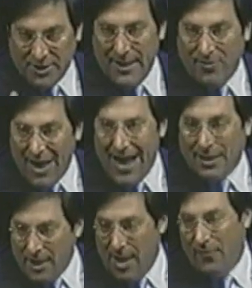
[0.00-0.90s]
to say
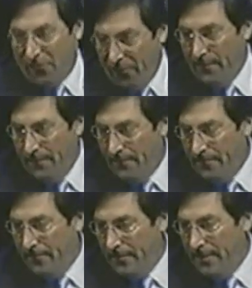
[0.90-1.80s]
that life
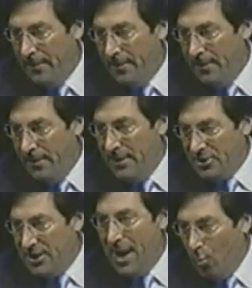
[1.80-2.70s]

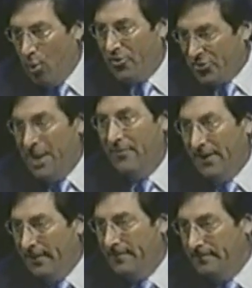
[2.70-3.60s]
is not worth
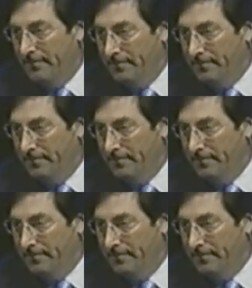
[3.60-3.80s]
saving.